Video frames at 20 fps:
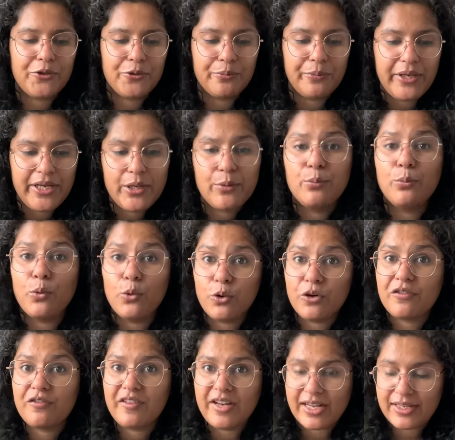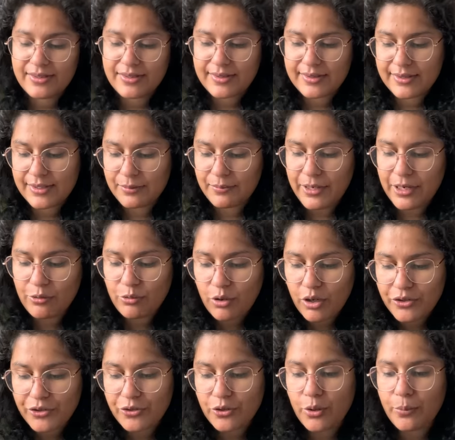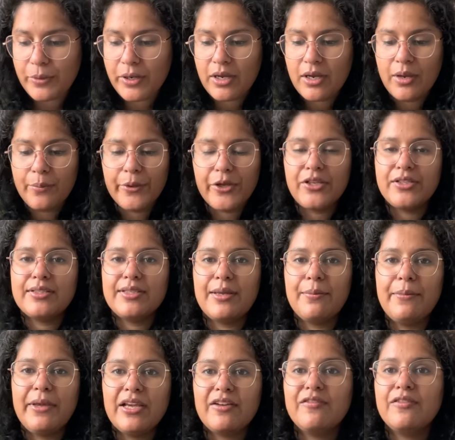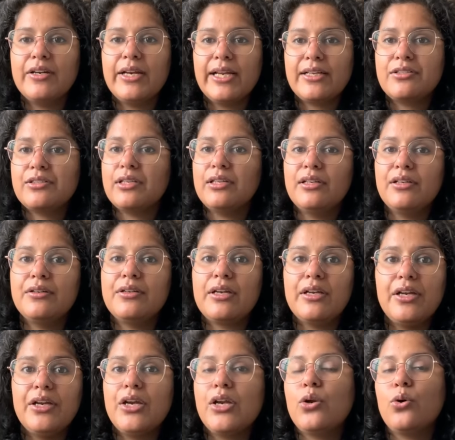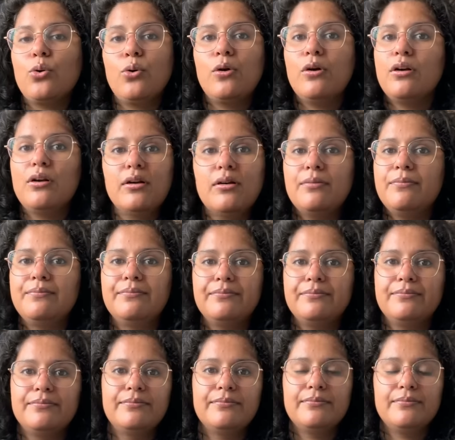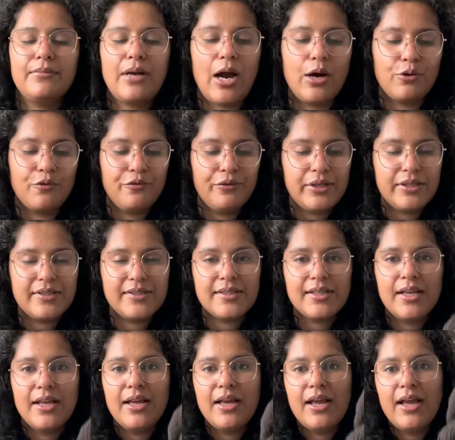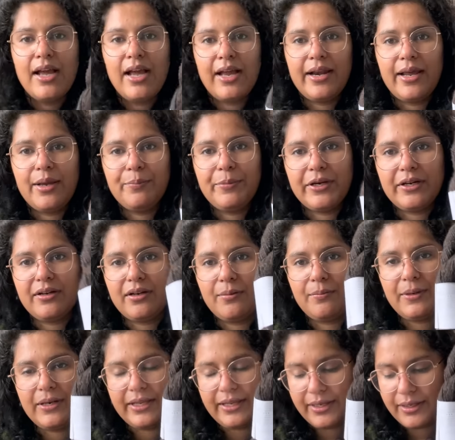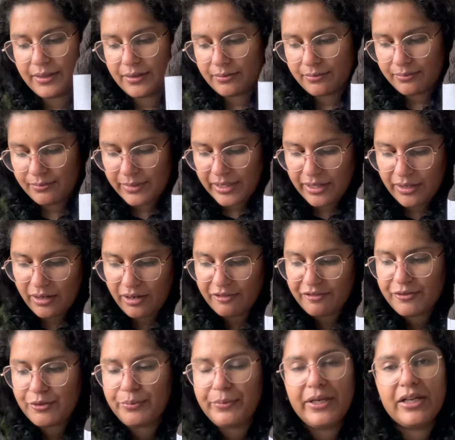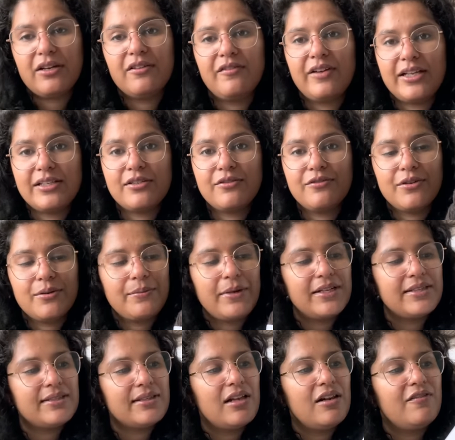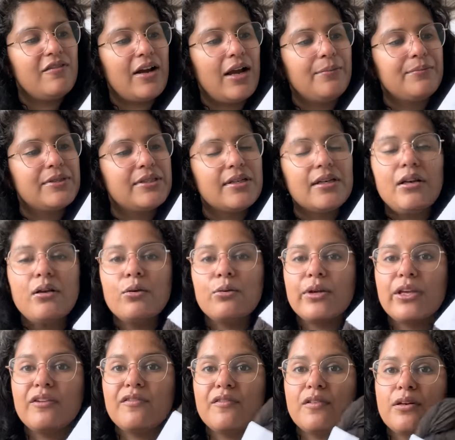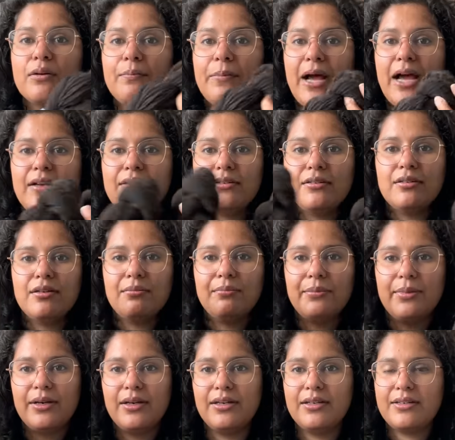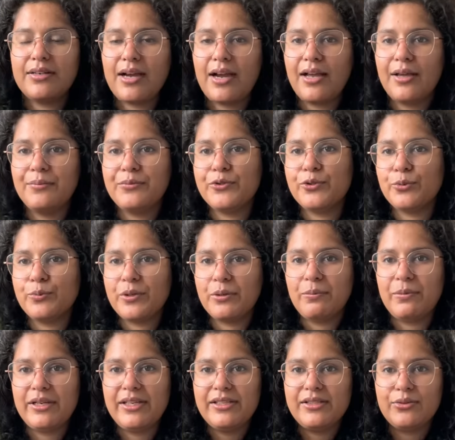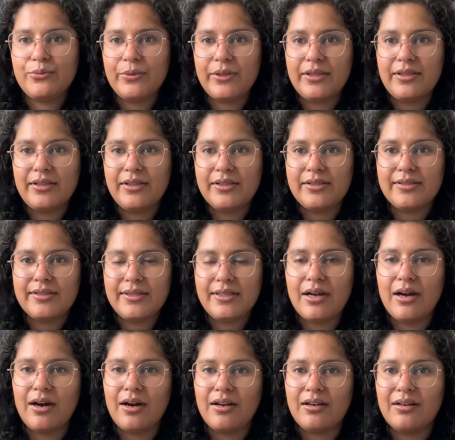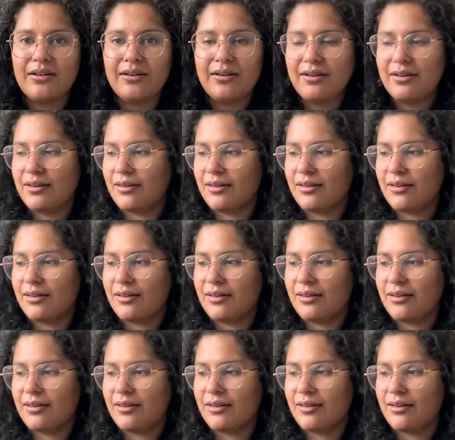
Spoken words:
to make more vests in my wardrobe because they make for excellent indoor outfits. And I picked up like enough to make a vest for myself. I'm still looking for a pattern, but I'm super pleased with this yarn.